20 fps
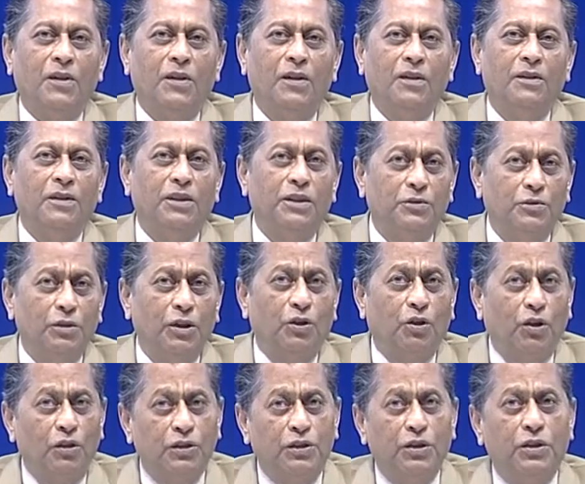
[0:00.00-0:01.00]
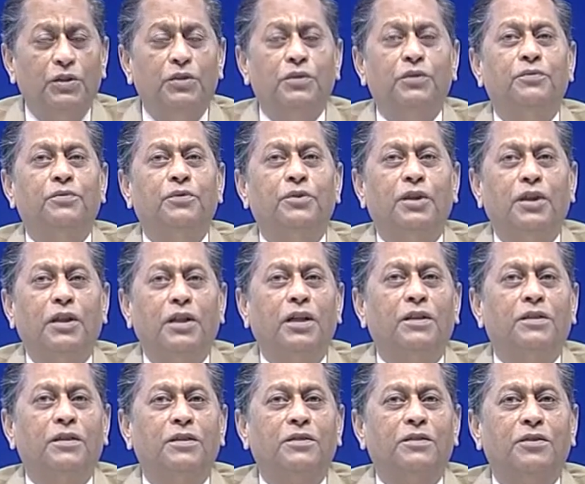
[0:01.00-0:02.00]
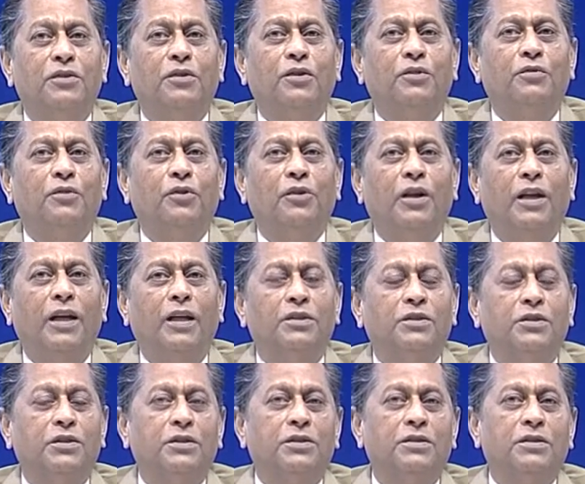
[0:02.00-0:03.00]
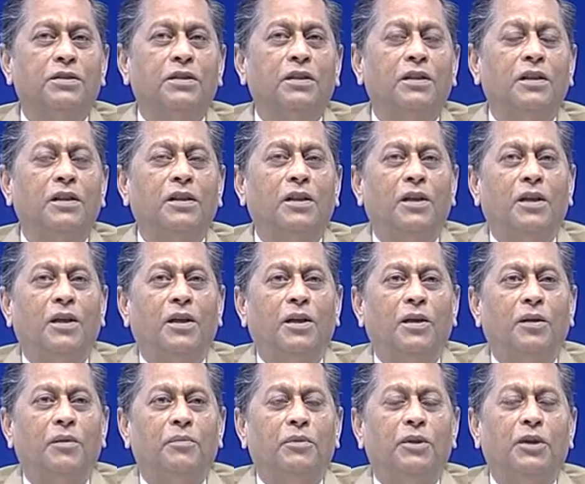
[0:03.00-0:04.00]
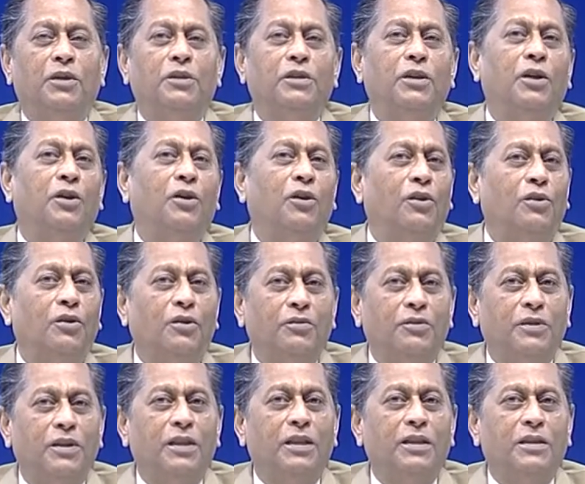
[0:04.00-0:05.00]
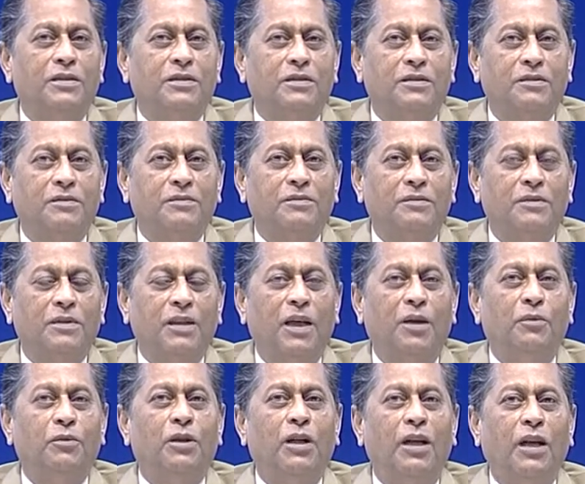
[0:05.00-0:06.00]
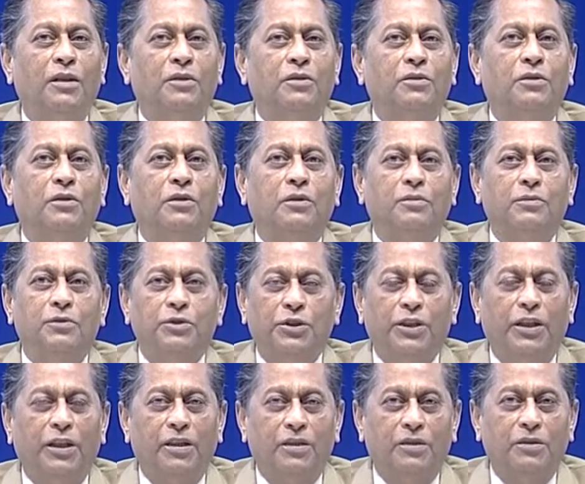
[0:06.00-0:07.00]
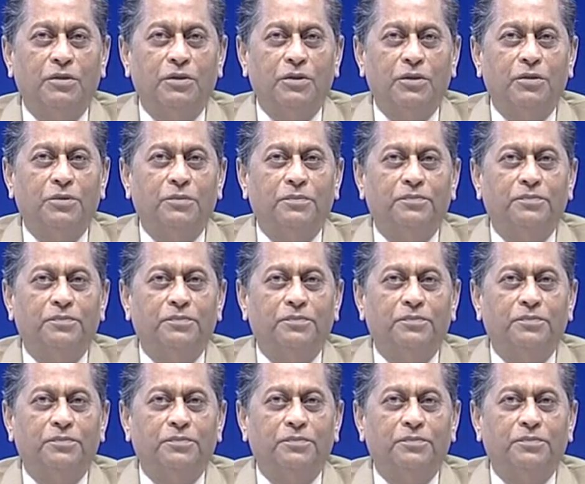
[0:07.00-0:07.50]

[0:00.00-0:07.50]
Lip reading: This will continue for another 3 or 4 lectures, because there are a lot of things I would like to communicate to you.